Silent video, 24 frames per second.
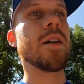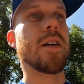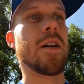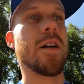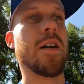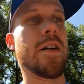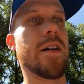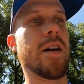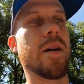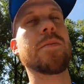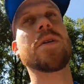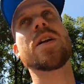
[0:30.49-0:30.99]

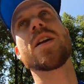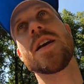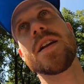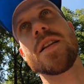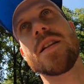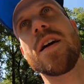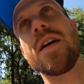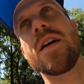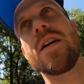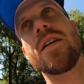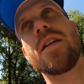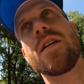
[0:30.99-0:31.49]
I'm going to
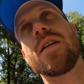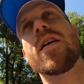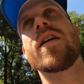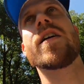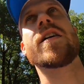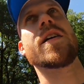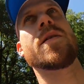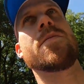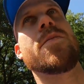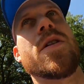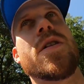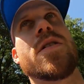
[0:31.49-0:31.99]
get there
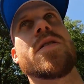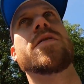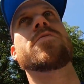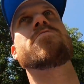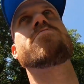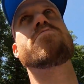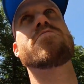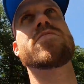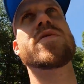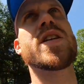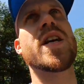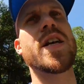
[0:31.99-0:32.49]
and I'm going to
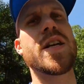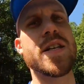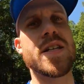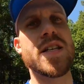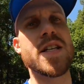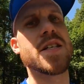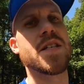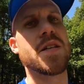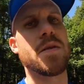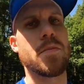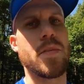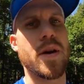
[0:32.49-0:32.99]
set a
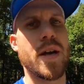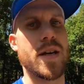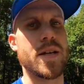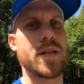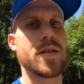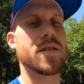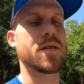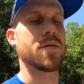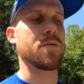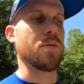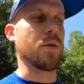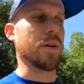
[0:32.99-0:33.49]
decent
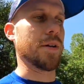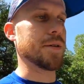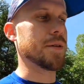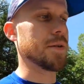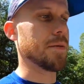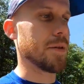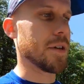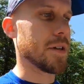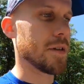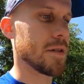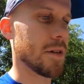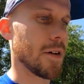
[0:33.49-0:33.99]
pace while
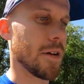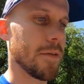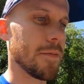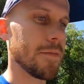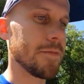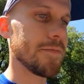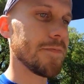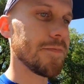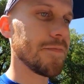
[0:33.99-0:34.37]
doing so.